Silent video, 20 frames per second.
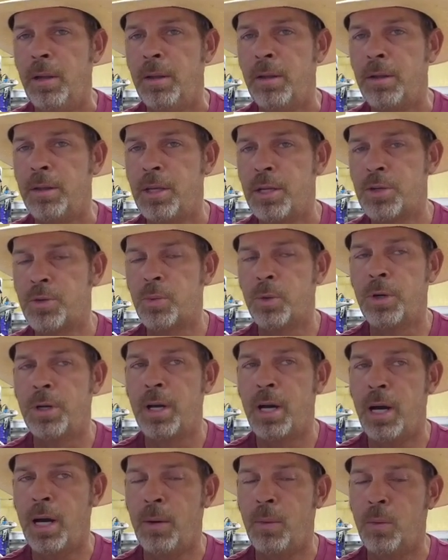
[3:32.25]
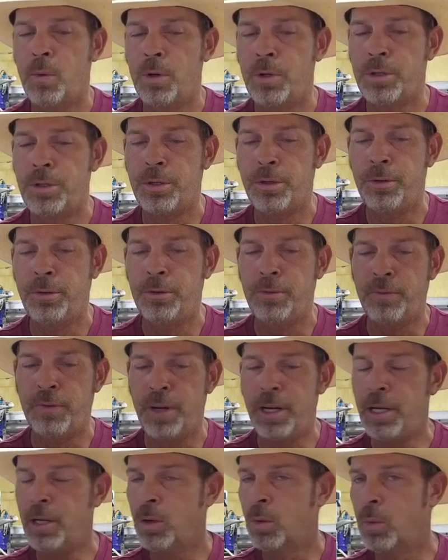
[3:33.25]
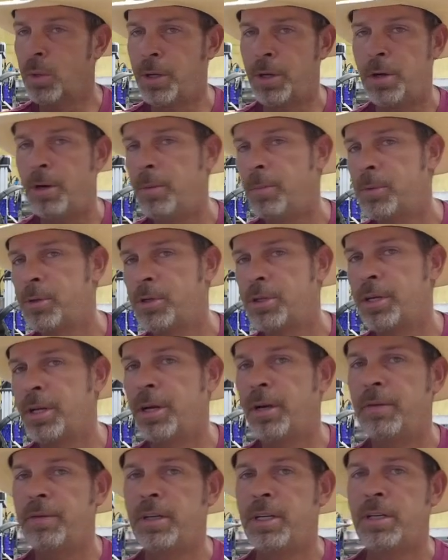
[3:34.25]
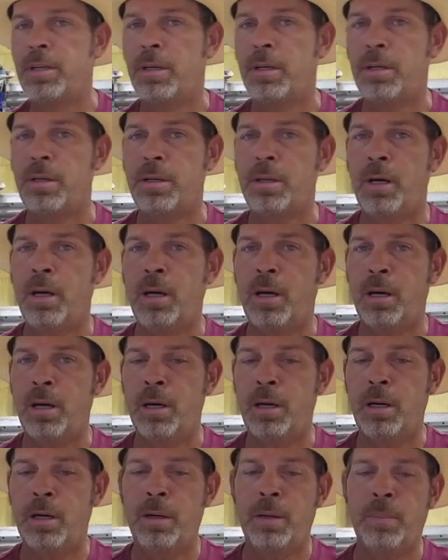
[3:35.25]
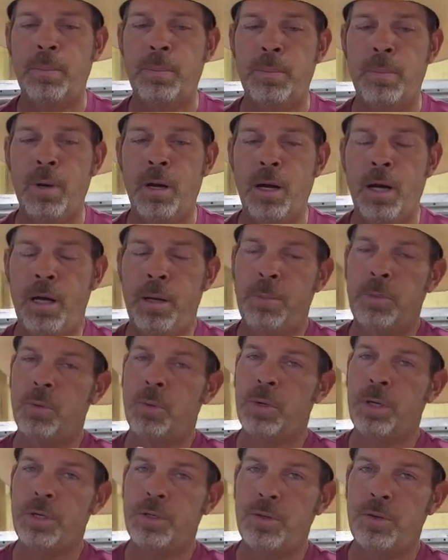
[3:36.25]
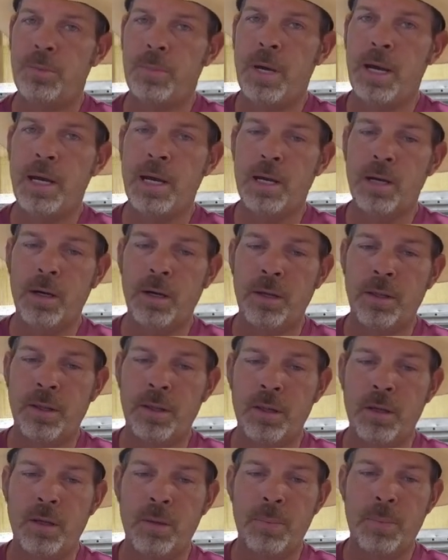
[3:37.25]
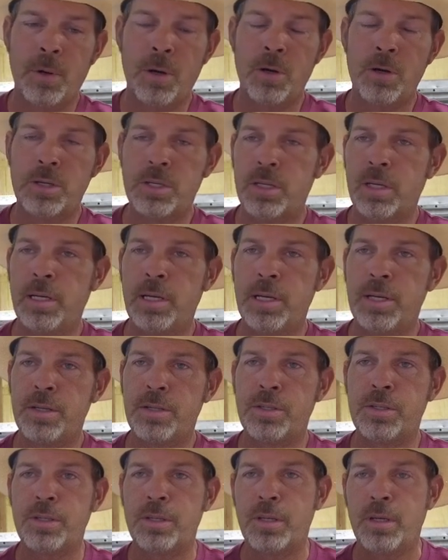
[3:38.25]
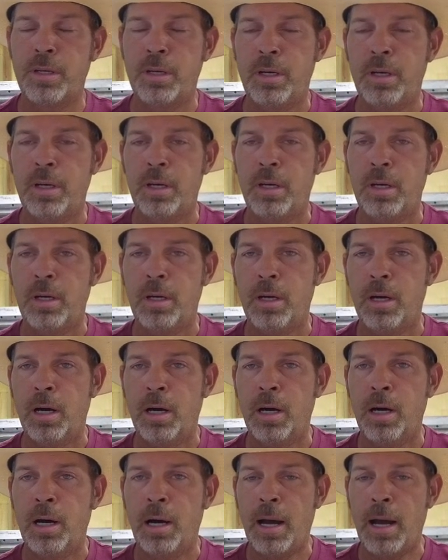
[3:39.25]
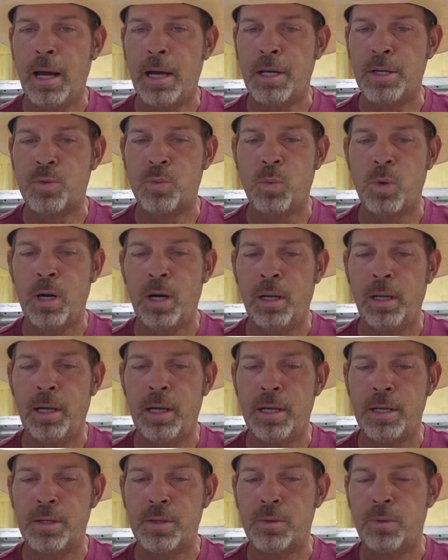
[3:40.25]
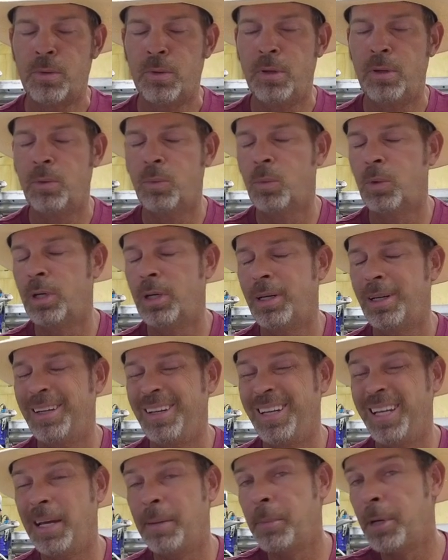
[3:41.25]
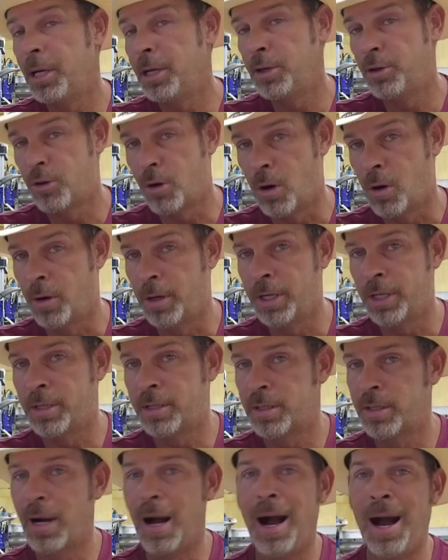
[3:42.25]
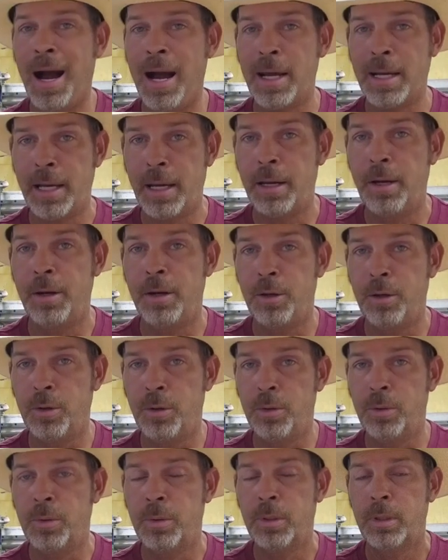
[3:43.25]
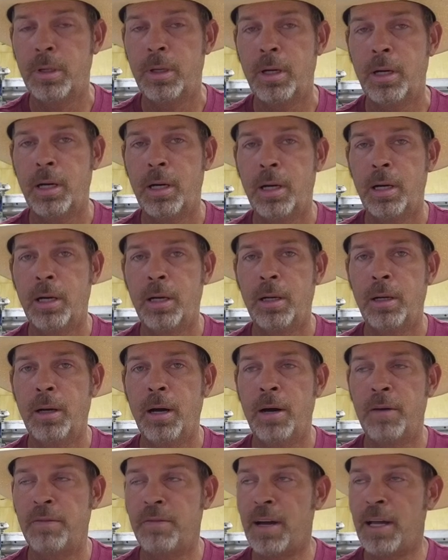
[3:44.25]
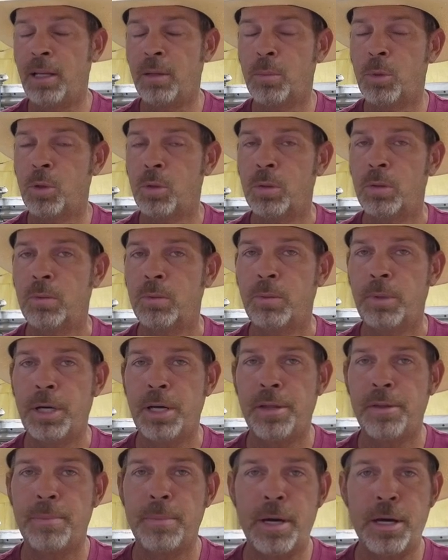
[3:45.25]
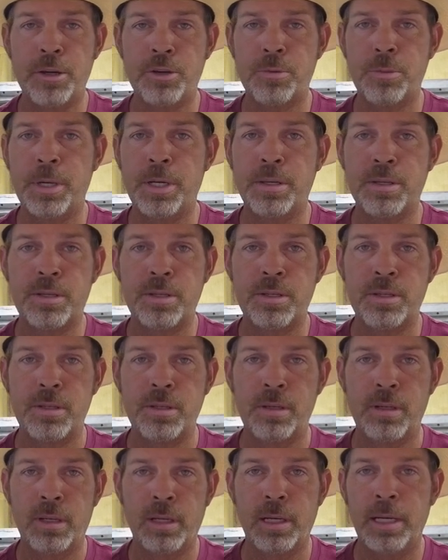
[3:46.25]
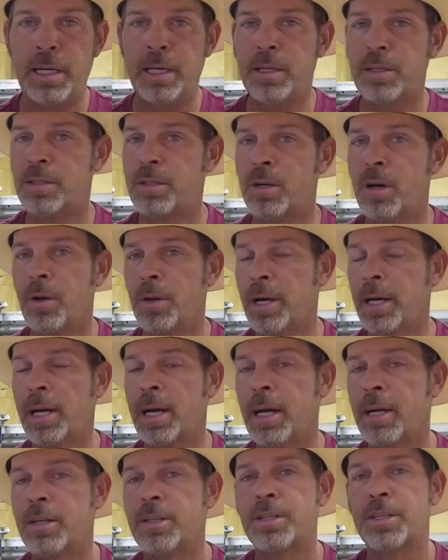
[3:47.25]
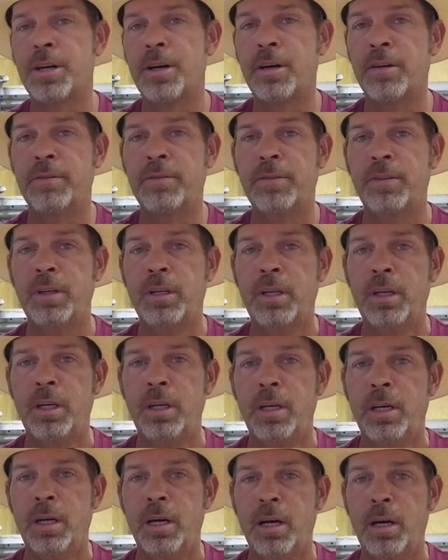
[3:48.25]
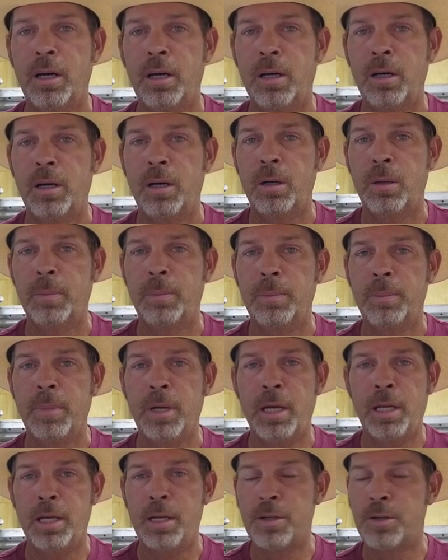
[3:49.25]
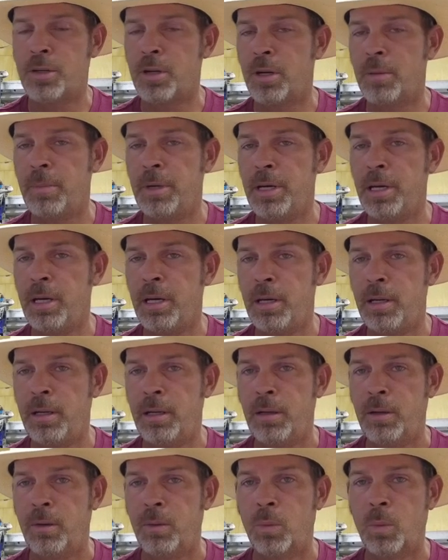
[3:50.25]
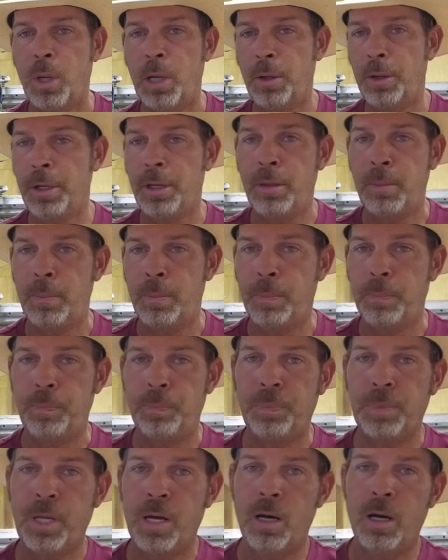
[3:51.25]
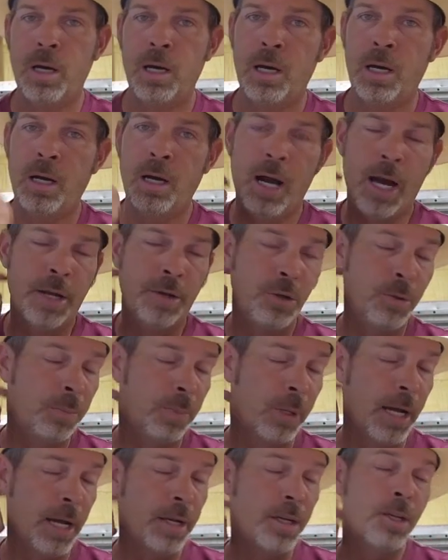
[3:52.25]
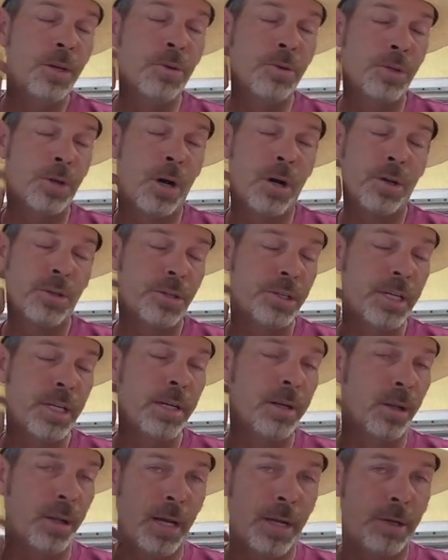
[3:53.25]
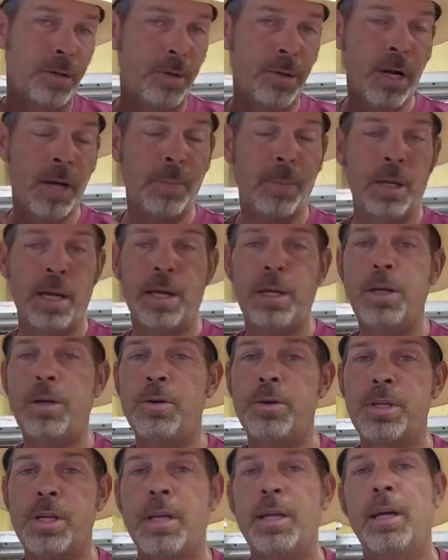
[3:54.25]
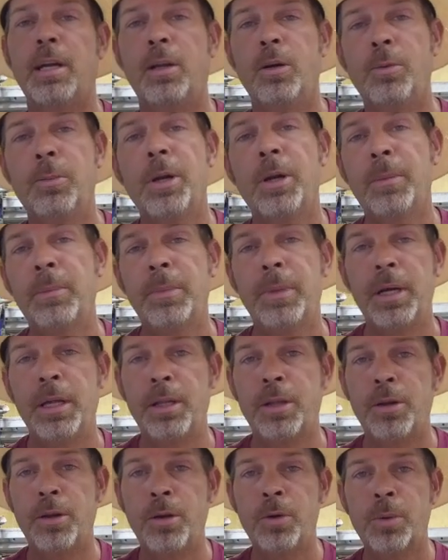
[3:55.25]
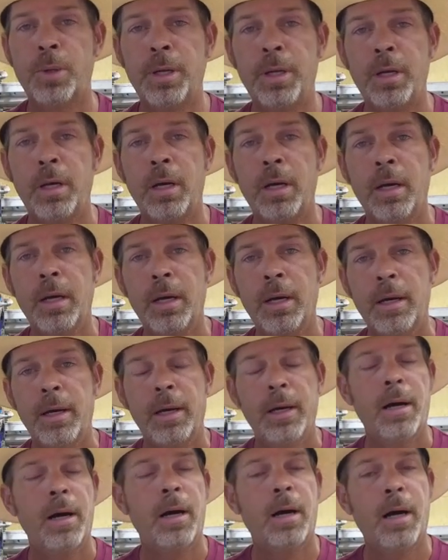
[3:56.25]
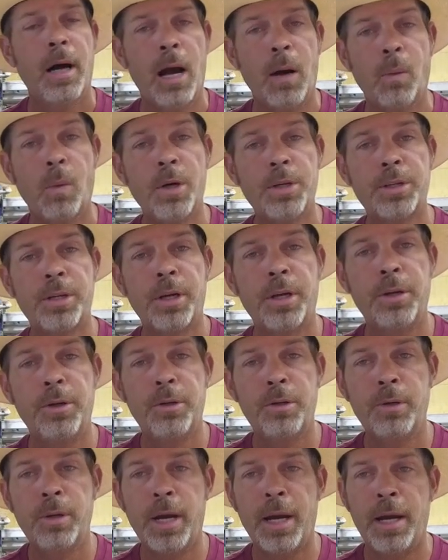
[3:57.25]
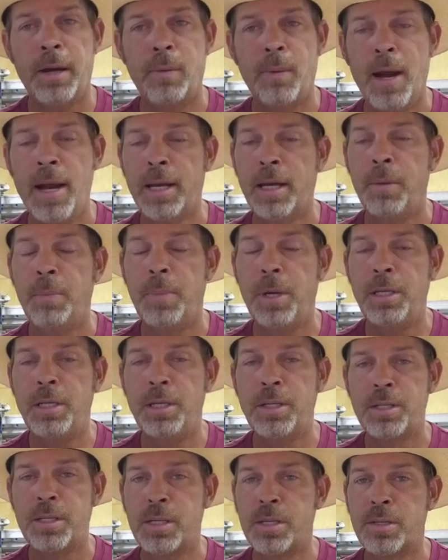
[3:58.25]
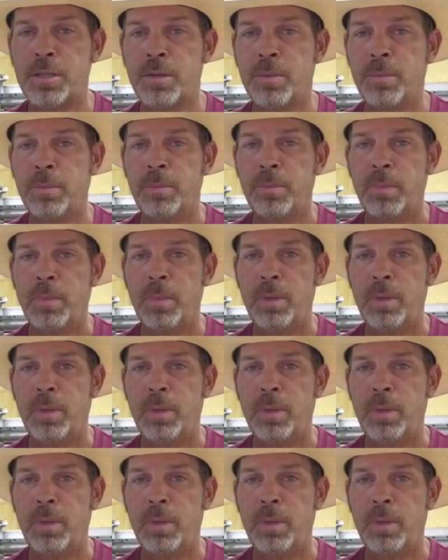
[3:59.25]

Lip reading: This one, I want to video 100% of it. I am going to make the parts list as well as what limited drawings I can do available with measurements, lengths, all that kind of stuff. It is going to be welded. I do plan to use all steel. I do not plan to use any aluminum in the new one. I was going to do a rack and pinion system